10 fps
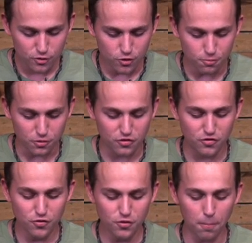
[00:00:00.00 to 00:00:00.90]
to
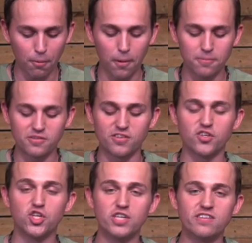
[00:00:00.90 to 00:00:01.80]
pursue the
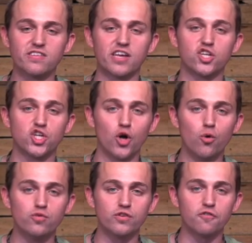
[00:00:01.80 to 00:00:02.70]
purposes Jesus has
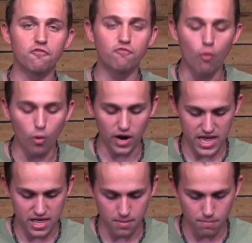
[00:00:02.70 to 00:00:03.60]
chosen for
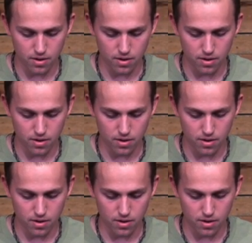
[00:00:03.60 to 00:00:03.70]
him.